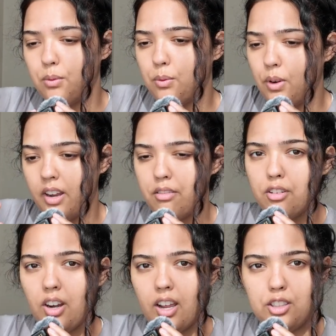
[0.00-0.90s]

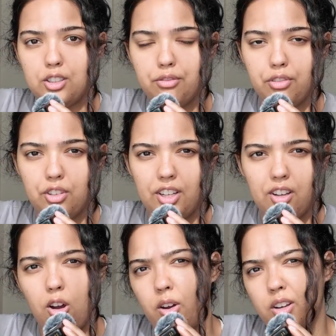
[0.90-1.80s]
whenever I just feel
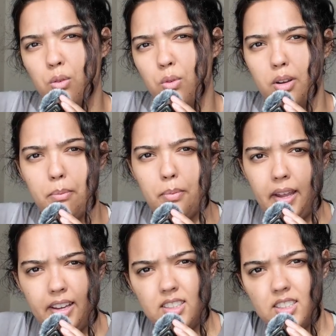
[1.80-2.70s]
like, oh, I don't want to
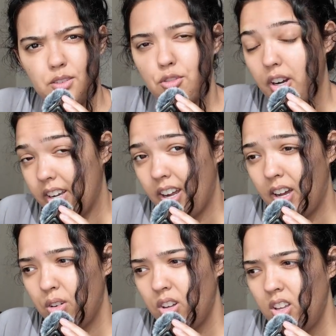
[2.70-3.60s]
paint right
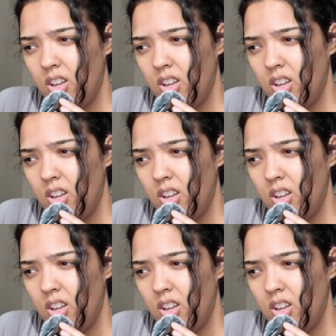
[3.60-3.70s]
now,